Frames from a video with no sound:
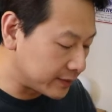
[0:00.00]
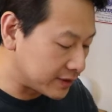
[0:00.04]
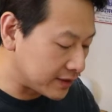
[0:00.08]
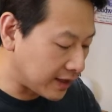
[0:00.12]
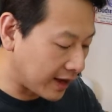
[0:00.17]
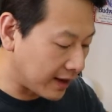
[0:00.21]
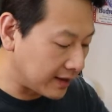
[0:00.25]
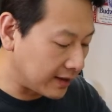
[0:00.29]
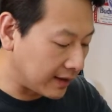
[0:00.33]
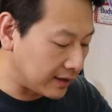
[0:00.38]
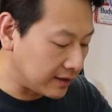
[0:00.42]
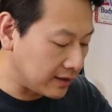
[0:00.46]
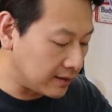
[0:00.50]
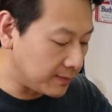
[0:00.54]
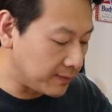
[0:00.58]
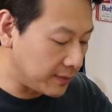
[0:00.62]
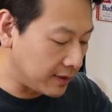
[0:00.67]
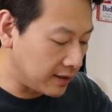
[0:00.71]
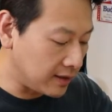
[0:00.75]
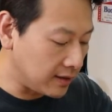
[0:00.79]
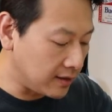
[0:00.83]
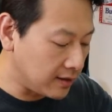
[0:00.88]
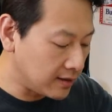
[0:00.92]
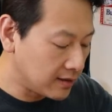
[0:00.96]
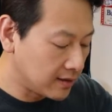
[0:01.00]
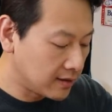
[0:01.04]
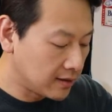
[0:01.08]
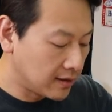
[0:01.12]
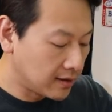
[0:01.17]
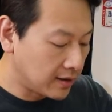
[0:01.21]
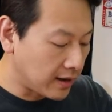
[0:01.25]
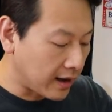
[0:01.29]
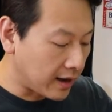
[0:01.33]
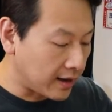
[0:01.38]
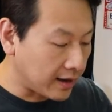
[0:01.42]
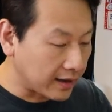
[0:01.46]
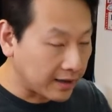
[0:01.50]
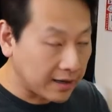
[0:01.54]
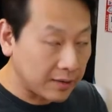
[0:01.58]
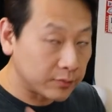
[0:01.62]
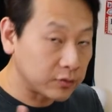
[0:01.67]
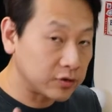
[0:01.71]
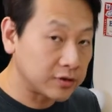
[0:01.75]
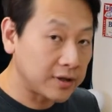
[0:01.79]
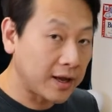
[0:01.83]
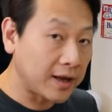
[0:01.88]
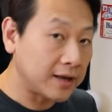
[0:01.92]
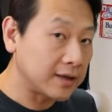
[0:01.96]
is 1080p, and I
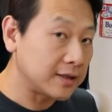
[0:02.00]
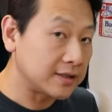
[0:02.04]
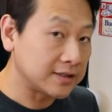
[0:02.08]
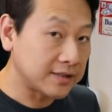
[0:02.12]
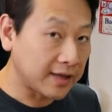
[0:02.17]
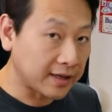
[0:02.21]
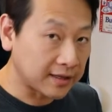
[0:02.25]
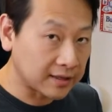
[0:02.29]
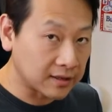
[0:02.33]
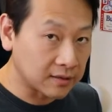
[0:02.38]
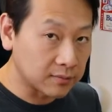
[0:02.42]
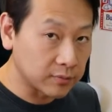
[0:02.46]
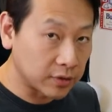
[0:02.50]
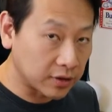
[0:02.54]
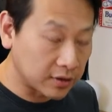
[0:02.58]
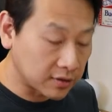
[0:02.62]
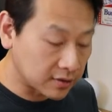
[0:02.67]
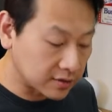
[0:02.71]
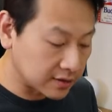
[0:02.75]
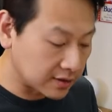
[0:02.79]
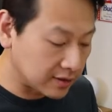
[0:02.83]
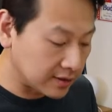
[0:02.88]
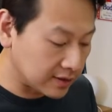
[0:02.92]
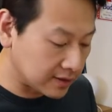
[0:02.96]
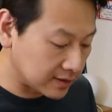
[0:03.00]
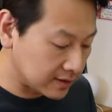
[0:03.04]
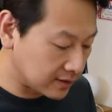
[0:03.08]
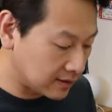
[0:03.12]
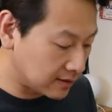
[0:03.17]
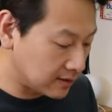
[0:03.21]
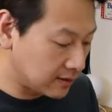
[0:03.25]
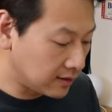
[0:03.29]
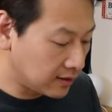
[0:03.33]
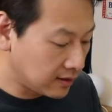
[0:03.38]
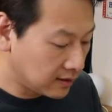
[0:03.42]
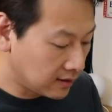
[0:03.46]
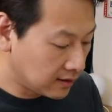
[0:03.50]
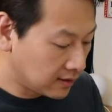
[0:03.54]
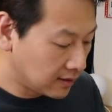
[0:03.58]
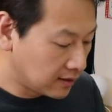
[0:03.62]
come to that in a second because it doesn't